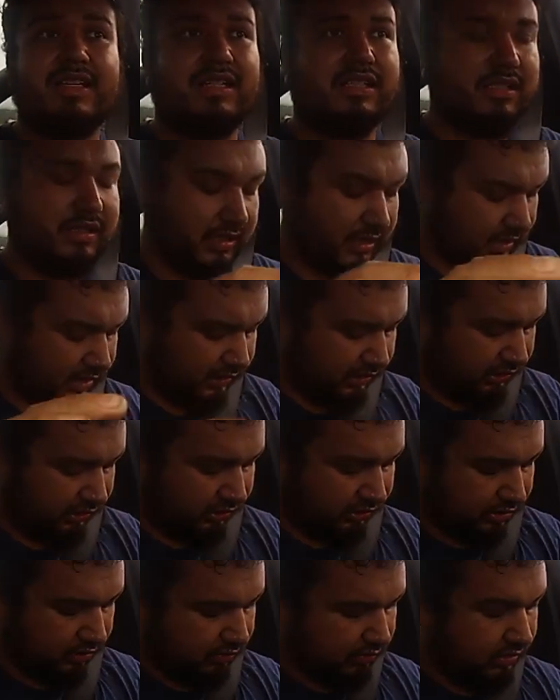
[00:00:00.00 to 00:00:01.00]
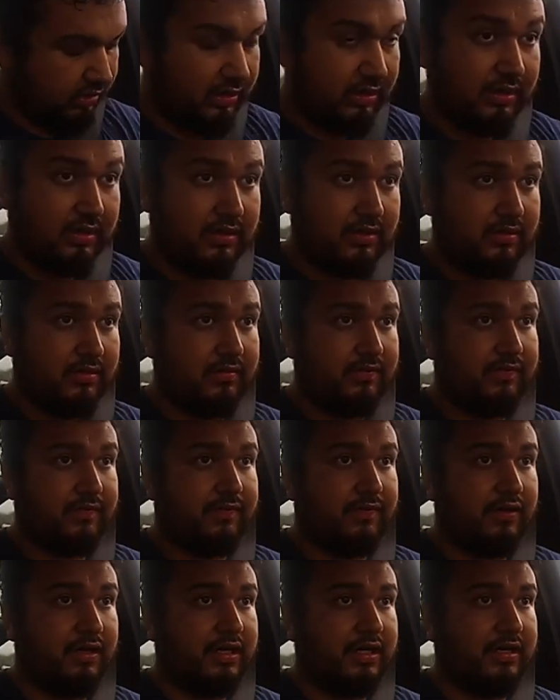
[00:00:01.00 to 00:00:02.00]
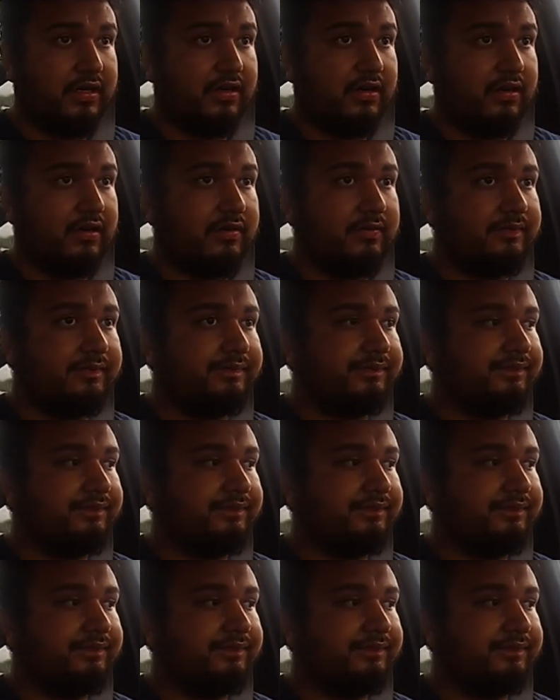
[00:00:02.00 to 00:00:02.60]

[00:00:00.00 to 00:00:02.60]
I think I just showed the front yard.